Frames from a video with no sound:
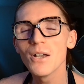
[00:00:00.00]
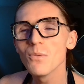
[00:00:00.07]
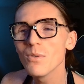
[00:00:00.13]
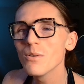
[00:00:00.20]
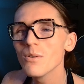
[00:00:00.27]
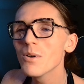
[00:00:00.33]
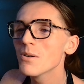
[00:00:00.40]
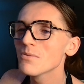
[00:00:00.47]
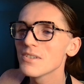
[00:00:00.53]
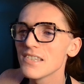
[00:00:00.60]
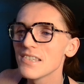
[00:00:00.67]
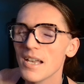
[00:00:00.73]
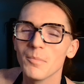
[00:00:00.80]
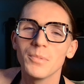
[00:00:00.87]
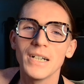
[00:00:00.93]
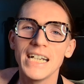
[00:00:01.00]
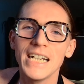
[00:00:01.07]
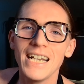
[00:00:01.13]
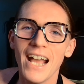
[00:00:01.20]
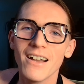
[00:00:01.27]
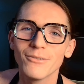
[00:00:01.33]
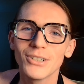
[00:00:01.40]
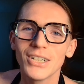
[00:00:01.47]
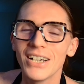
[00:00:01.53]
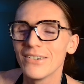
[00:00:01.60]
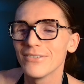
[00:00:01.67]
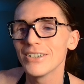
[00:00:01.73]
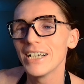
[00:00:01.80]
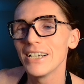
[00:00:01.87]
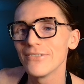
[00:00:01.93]
We won't separate ever,
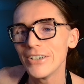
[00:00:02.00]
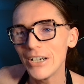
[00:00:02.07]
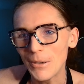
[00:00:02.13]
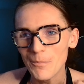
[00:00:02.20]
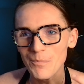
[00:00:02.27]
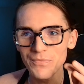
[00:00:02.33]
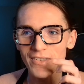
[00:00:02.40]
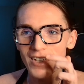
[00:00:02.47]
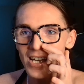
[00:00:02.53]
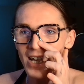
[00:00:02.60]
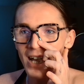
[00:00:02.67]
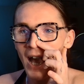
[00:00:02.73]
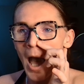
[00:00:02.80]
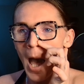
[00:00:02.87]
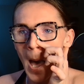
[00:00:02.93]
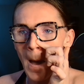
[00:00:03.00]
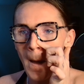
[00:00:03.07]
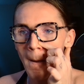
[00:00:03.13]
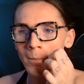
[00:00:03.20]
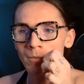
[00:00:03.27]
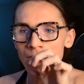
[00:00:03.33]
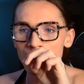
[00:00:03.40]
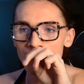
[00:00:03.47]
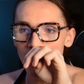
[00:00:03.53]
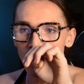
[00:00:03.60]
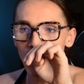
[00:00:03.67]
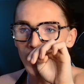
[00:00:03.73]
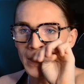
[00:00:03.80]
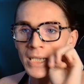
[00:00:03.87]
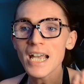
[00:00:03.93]
ever, ever.
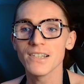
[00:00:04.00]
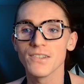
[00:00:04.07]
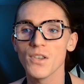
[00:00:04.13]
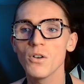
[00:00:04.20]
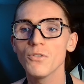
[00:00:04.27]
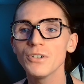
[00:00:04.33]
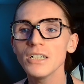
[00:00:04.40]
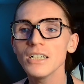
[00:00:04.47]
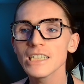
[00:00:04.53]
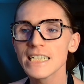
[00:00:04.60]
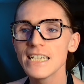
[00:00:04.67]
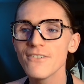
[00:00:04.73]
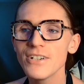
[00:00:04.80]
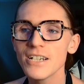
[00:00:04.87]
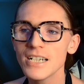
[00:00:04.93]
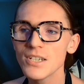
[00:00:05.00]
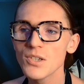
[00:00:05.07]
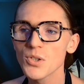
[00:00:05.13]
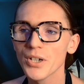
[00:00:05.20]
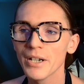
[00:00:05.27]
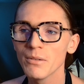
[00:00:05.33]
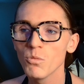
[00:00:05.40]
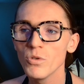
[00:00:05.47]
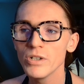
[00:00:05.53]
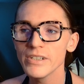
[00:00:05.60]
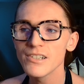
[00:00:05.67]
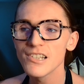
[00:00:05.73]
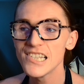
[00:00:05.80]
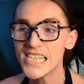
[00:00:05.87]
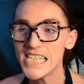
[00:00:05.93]
So yes, overall activity on Instagram
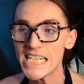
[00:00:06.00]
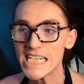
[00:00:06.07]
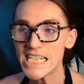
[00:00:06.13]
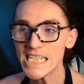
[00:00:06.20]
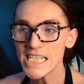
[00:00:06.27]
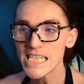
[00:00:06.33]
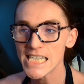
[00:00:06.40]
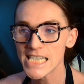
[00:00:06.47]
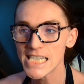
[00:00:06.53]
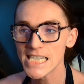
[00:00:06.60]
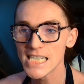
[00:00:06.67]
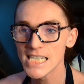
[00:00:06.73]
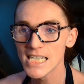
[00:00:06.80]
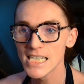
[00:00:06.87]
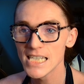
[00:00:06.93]
will cease.